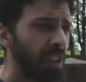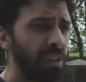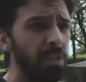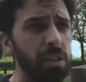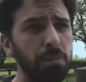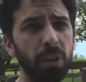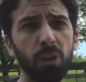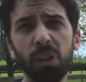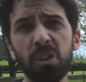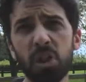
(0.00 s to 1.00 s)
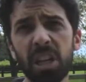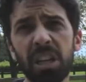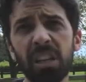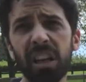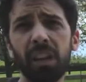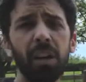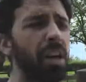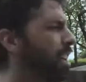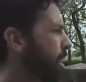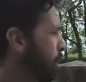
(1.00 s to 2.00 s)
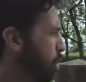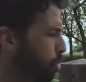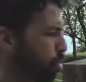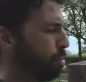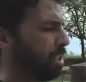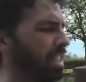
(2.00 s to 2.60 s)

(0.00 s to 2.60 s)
there is pathology in there, usually